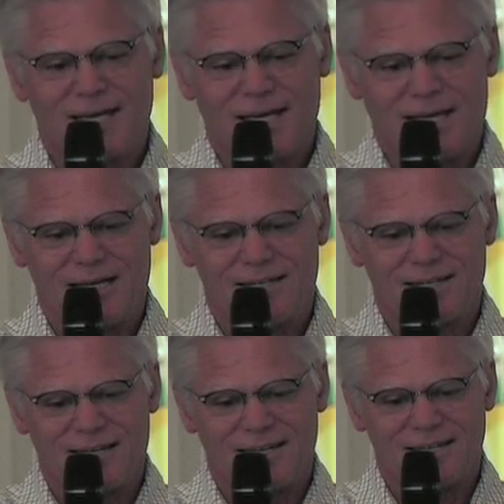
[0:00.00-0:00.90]

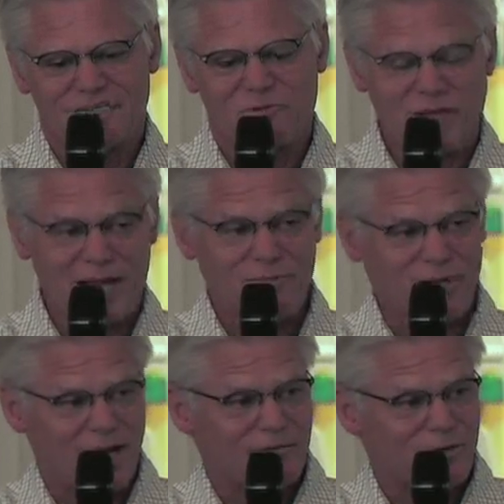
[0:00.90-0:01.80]
And uh, we named
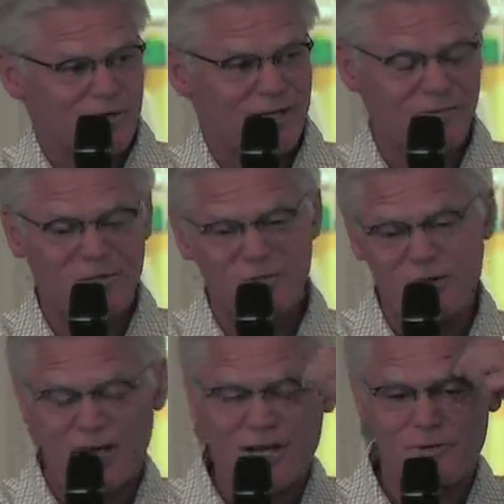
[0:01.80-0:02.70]
it after him, which
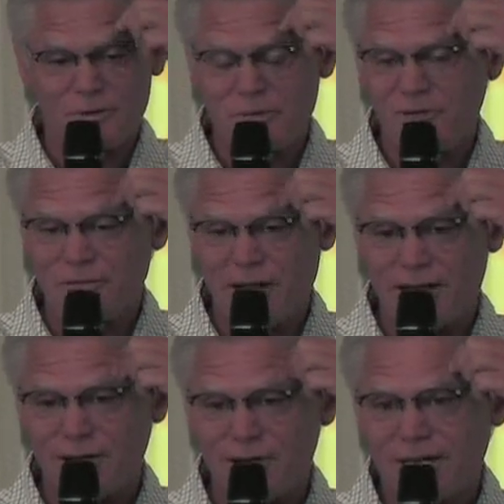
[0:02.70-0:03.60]
we thought he would be
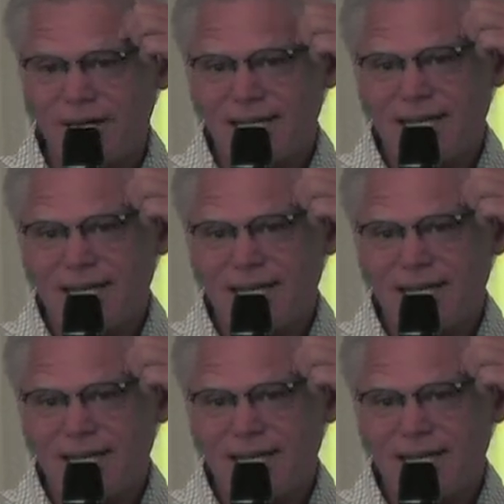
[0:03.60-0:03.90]
flattered.